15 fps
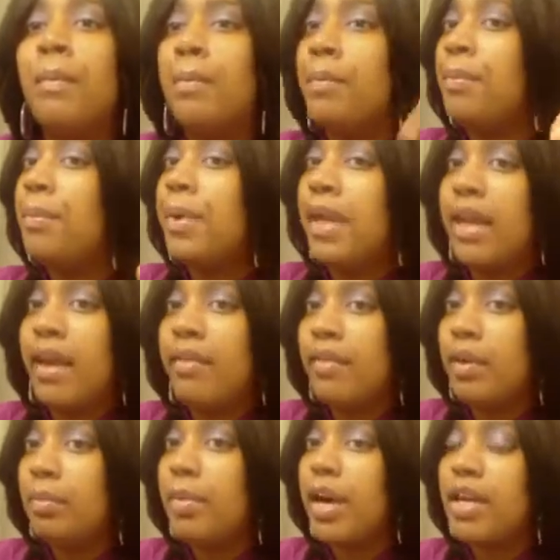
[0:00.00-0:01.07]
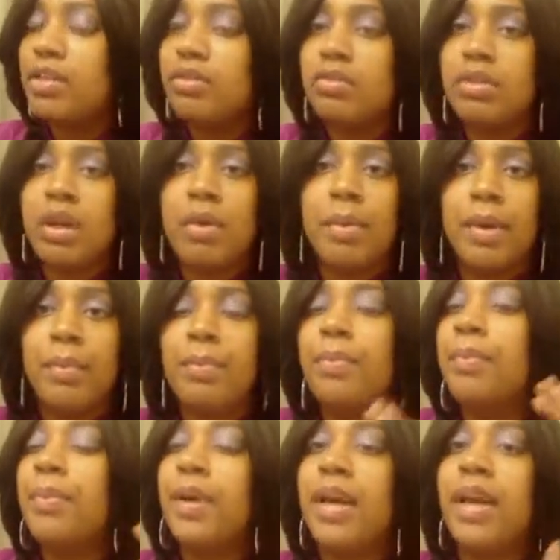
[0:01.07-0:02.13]
whatever, partial sewing,
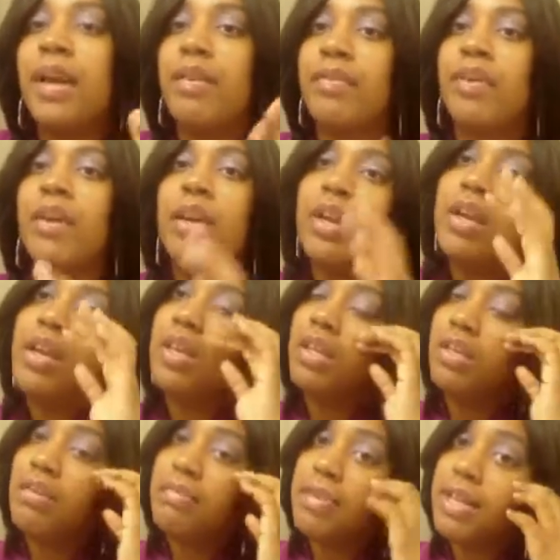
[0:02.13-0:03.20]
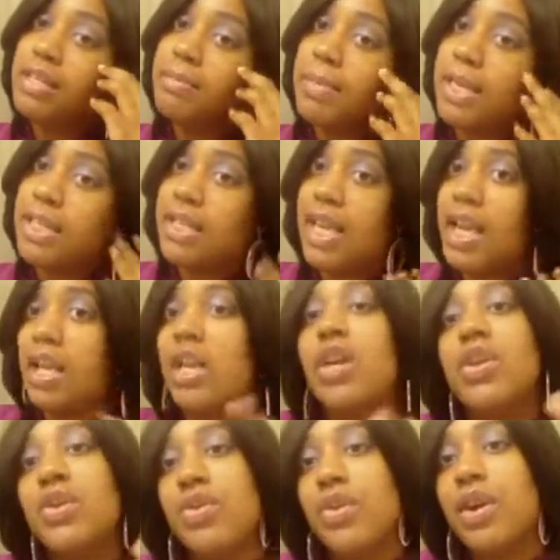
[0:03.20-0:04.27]
whatever, you must maintain
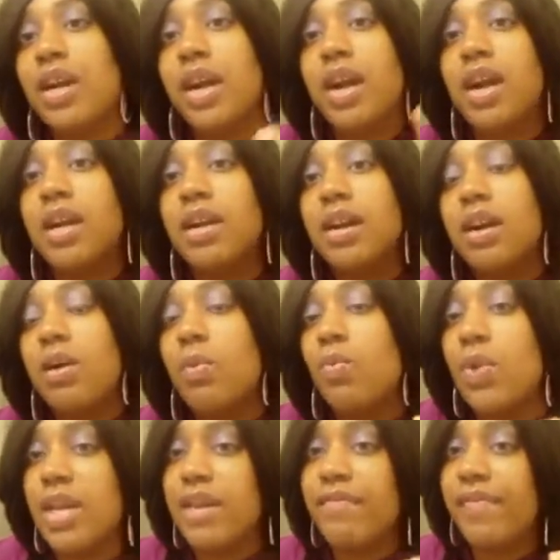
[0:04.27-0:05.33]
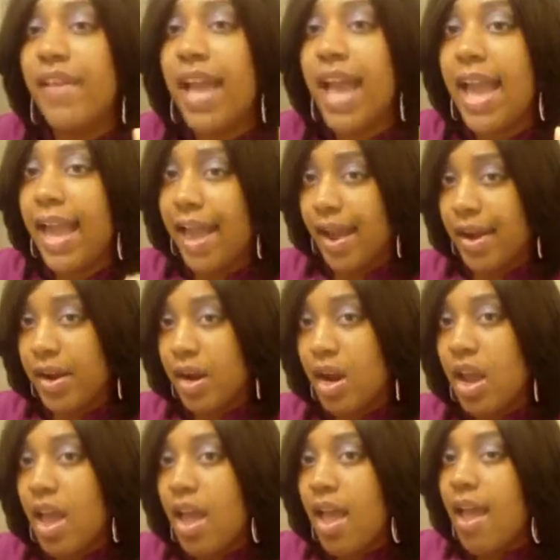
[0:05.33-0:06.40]
your weave hair.
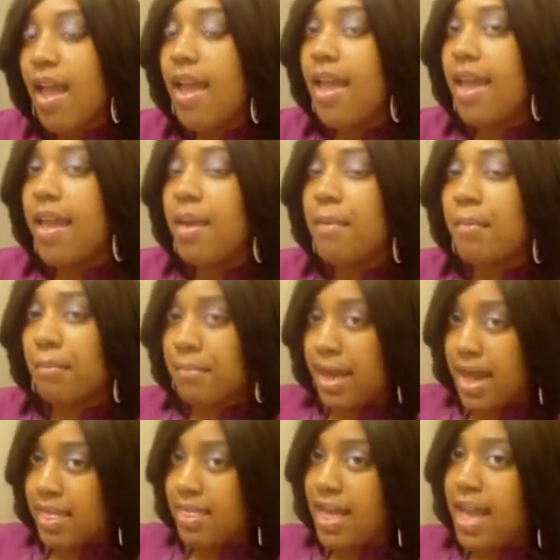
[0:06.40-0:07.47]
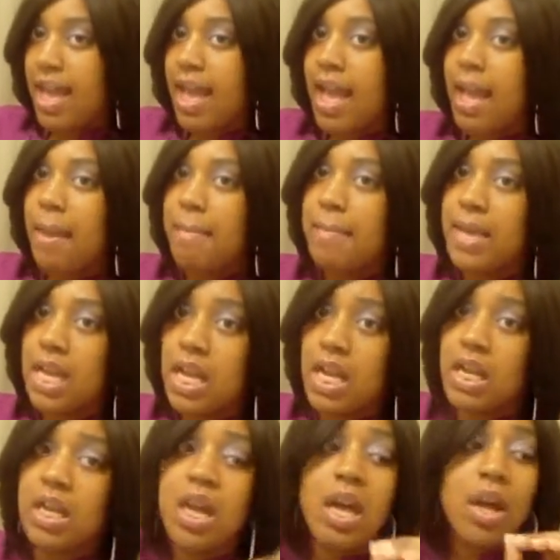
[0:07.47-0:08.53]
And by that I
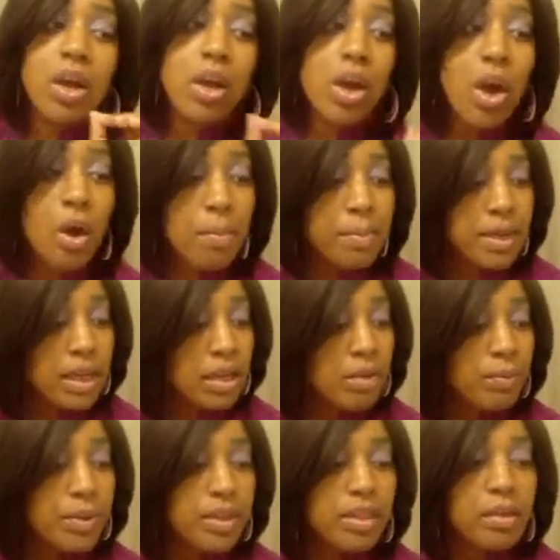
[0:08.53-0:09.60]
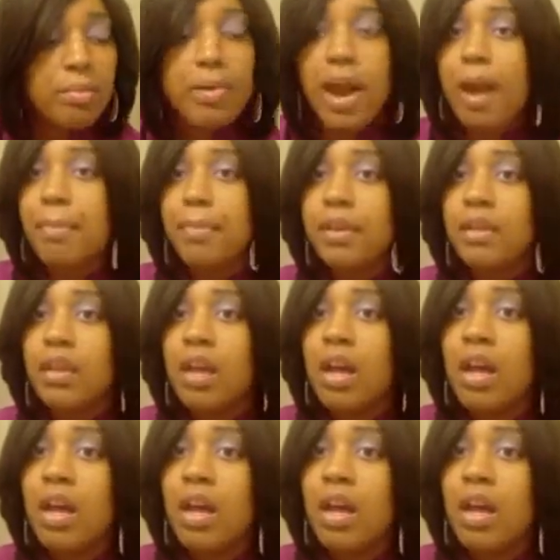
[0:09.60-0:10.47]
mean combing it with the proper